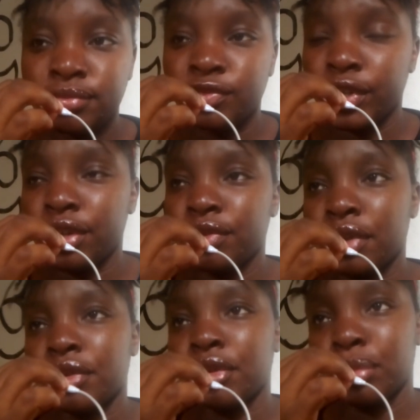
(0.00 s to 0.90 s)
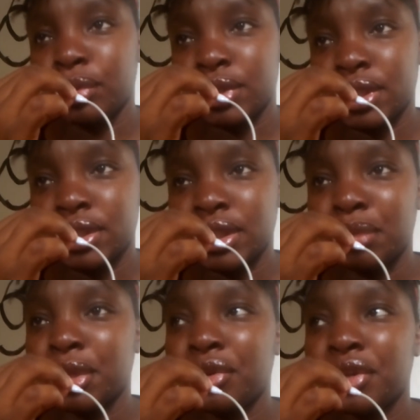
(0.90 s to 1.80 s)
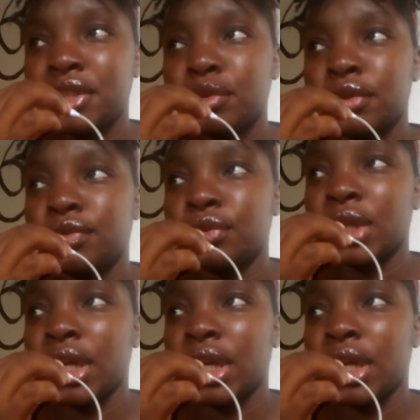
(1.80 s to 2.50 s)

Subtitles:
Very, very important. And be creative with food.